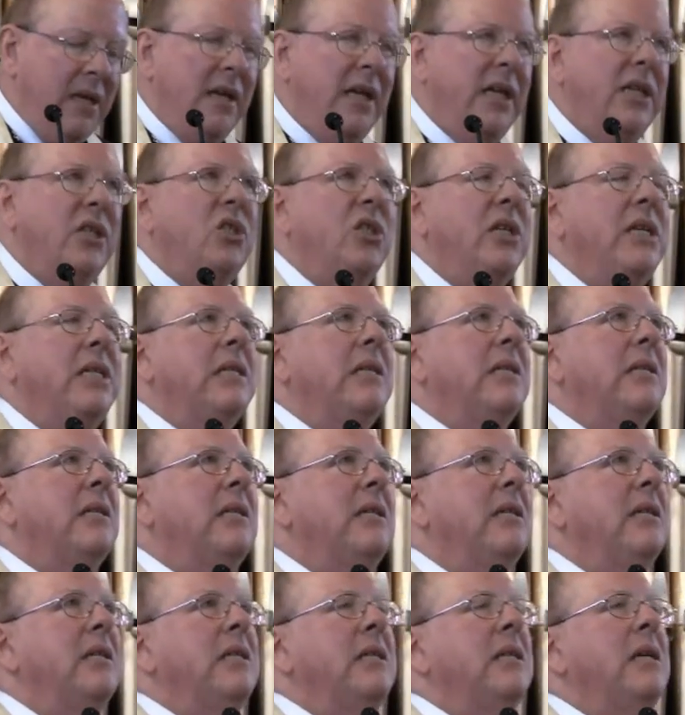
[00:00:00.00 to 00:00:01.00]
In
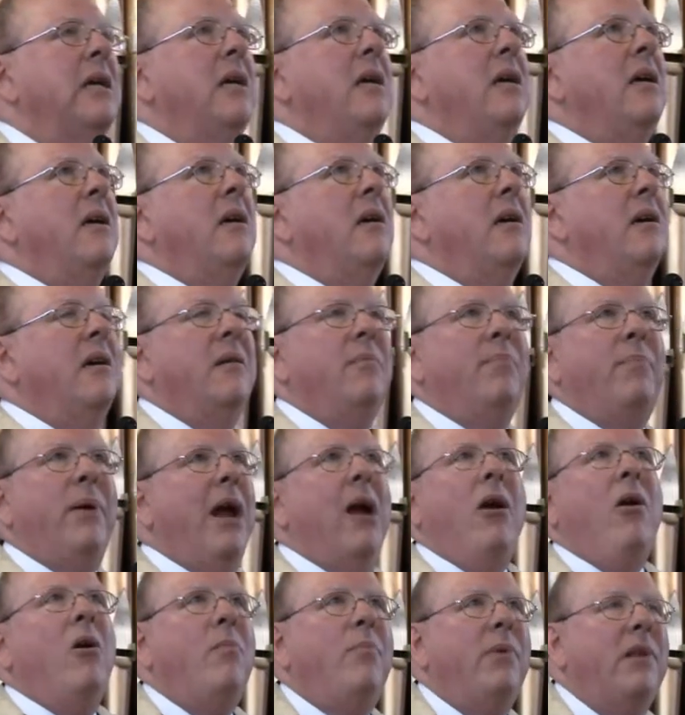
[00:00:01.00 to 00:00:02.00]
Jesus'
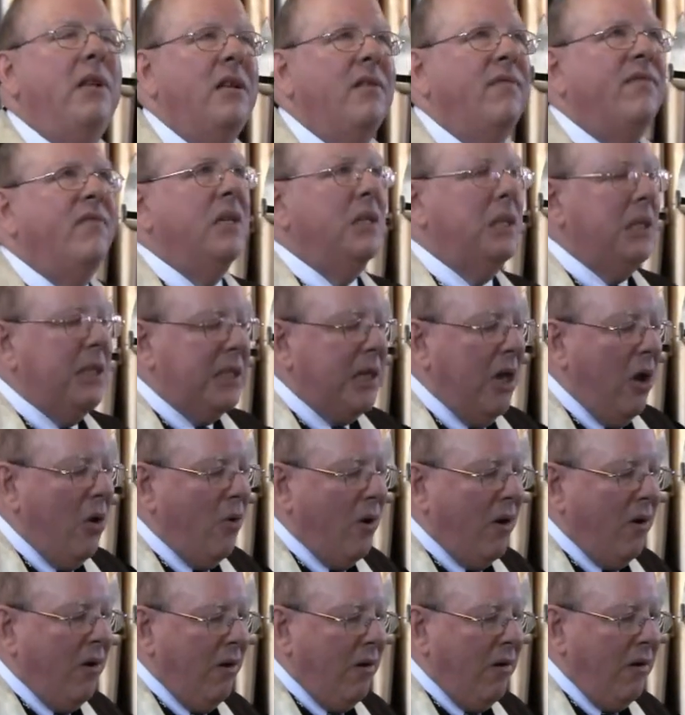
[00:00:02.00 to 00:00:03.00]
parable of the
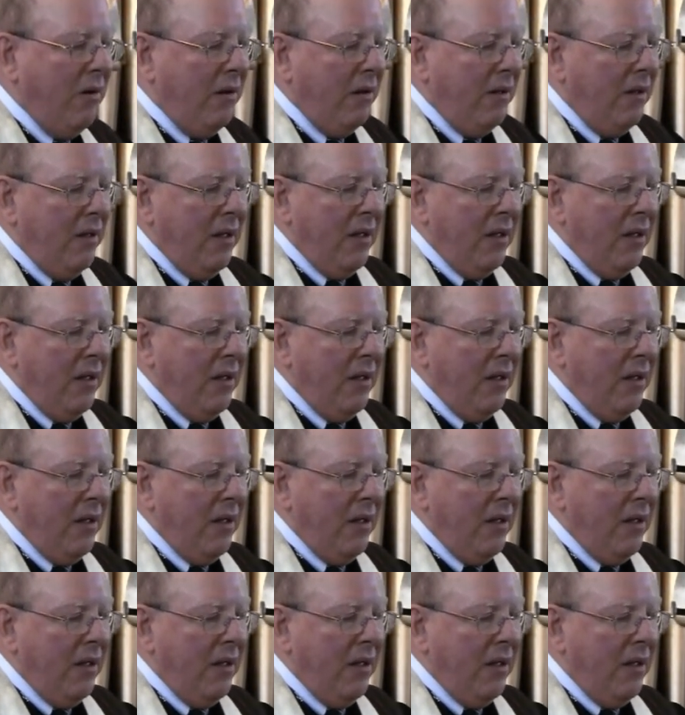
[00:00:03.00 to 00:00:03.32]
sower,